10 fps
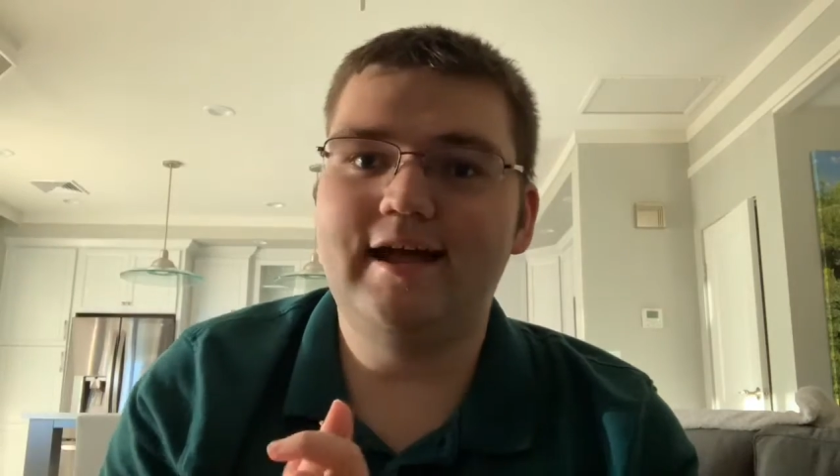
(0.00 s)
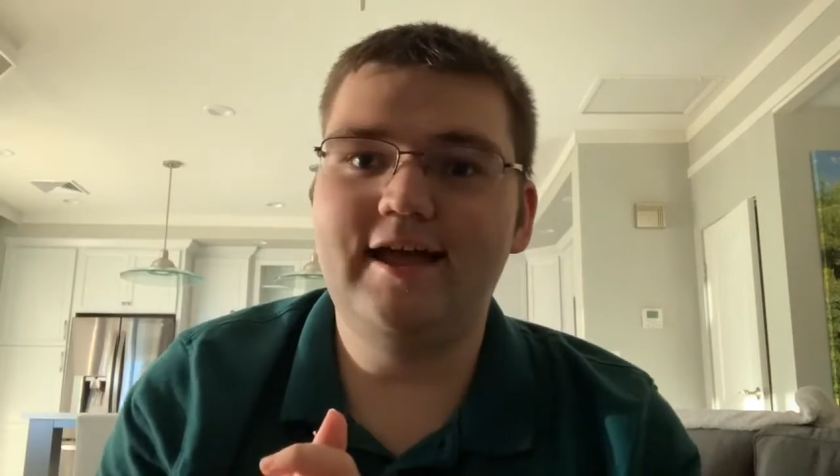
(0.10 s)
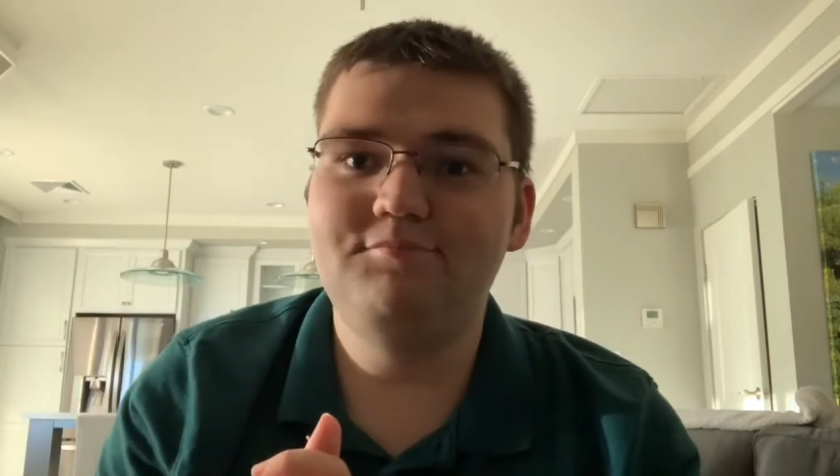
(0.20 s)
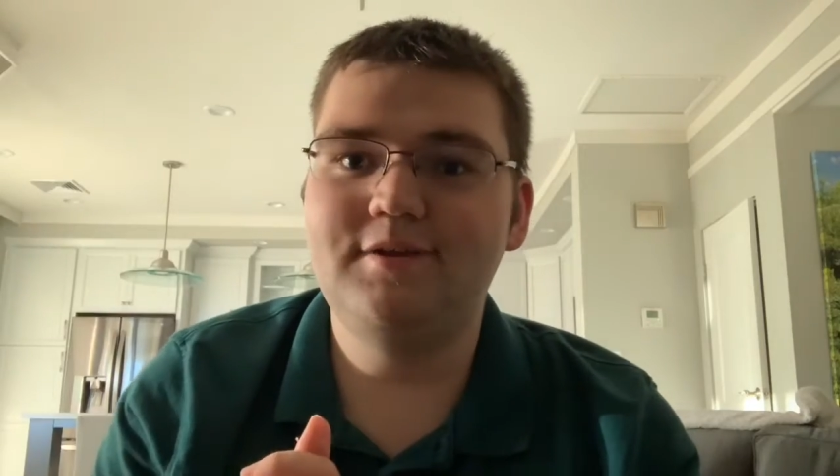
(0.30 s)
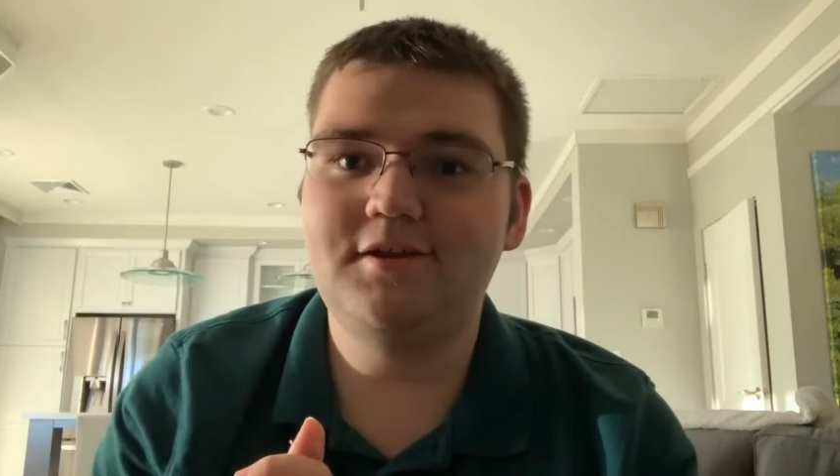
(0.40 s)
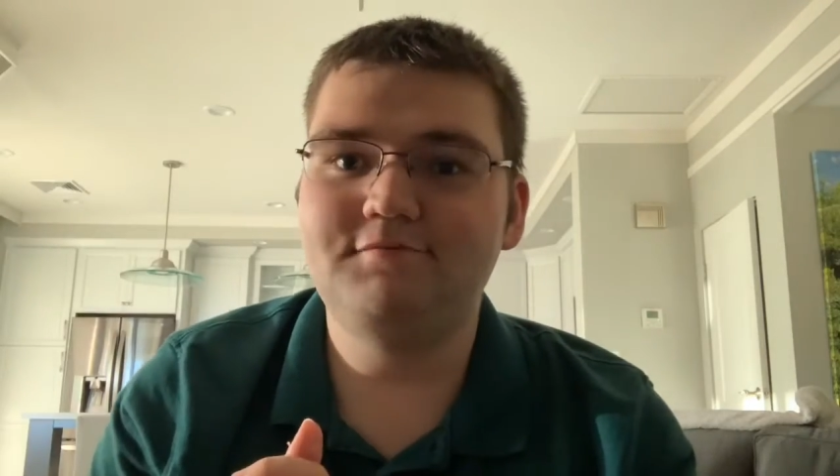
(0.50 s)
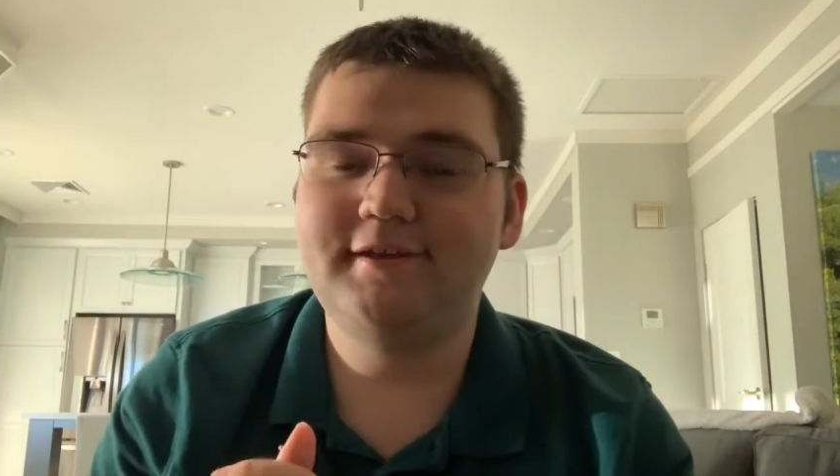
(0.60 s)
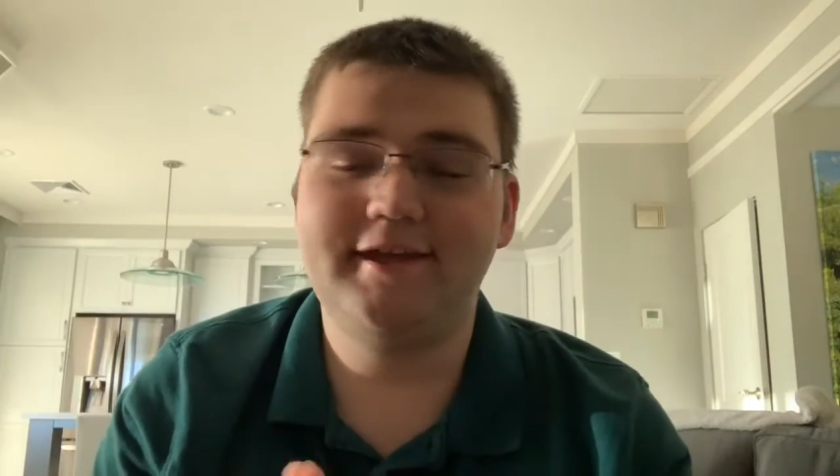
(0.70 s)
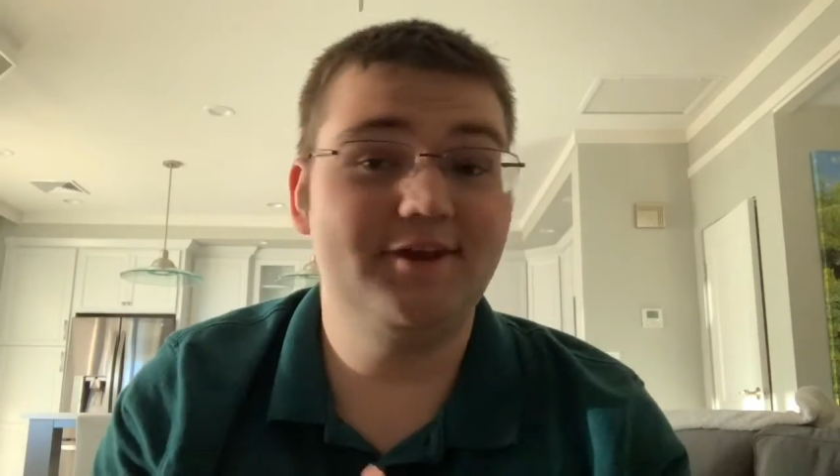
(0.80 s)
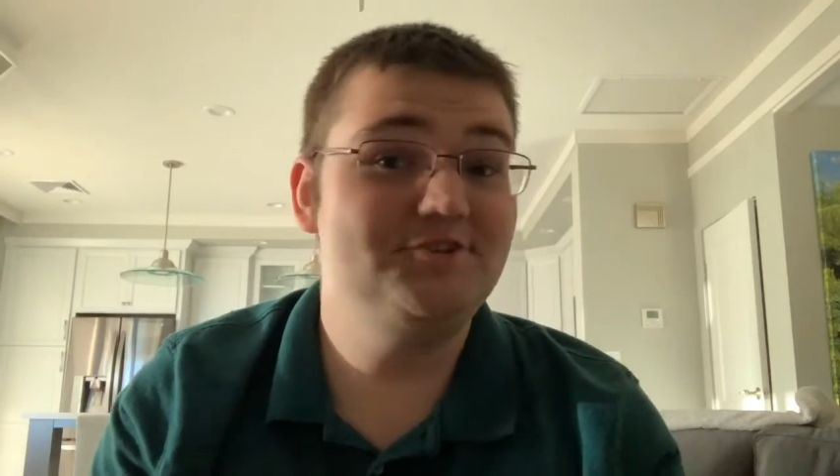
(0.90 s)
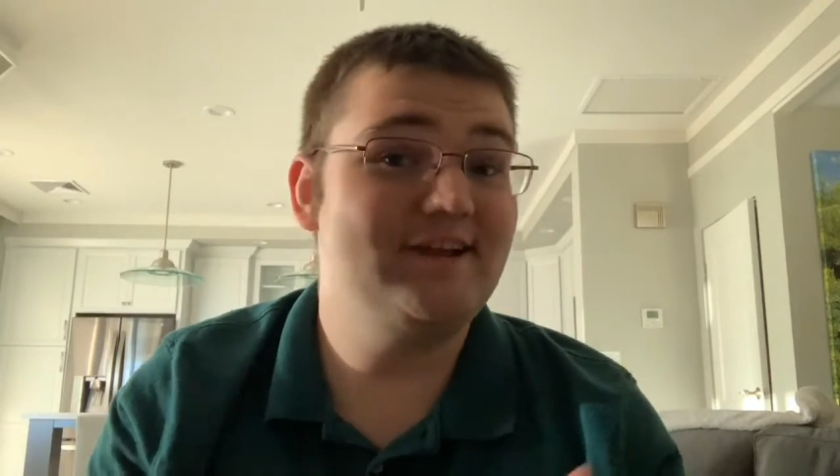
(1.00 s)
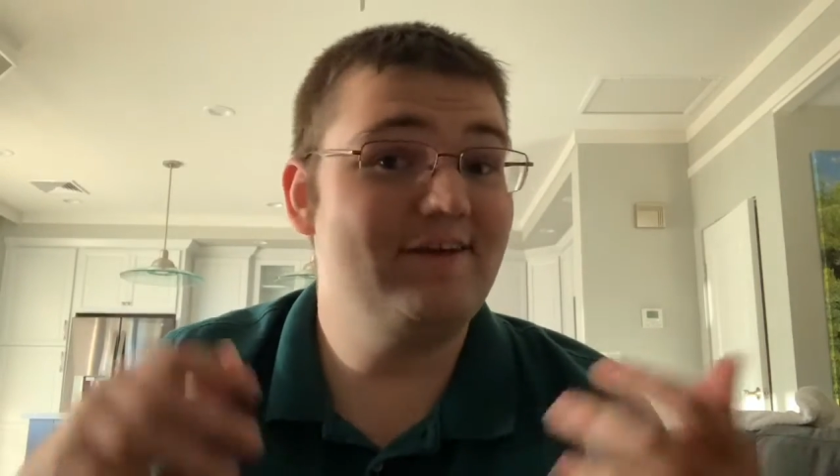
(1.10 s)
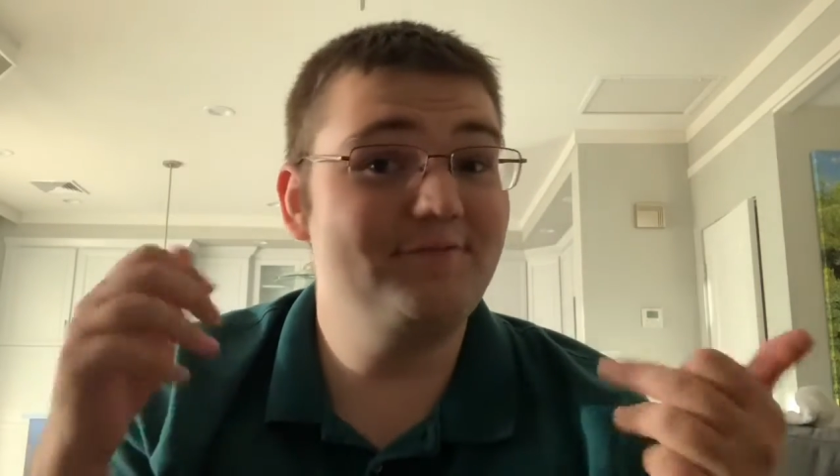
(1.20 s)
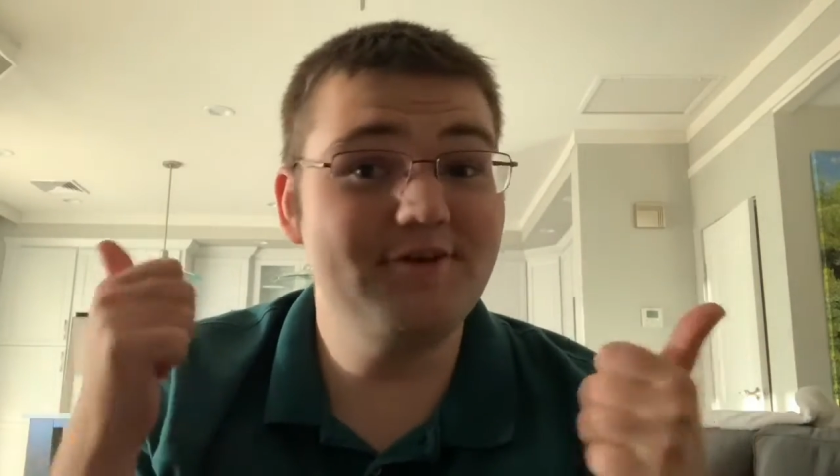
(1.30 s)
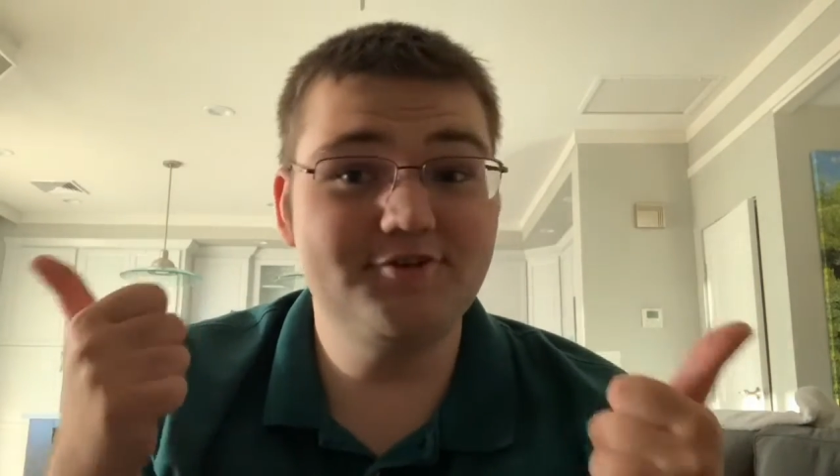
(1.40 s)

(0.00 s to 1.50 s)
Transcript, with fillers: I've been on vacation having a